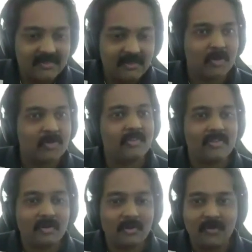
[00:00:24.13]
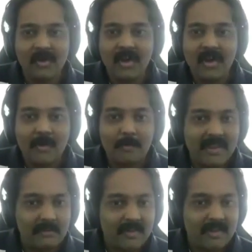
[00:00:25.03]
is. Most of you
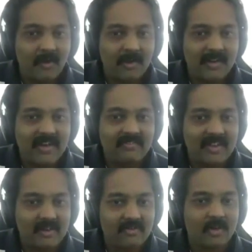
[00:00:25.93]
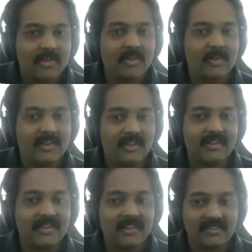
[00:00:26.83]
might be already aware of what a
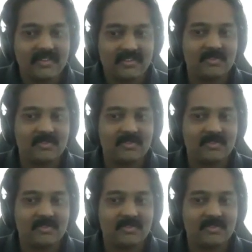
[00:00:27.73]
unikernel is.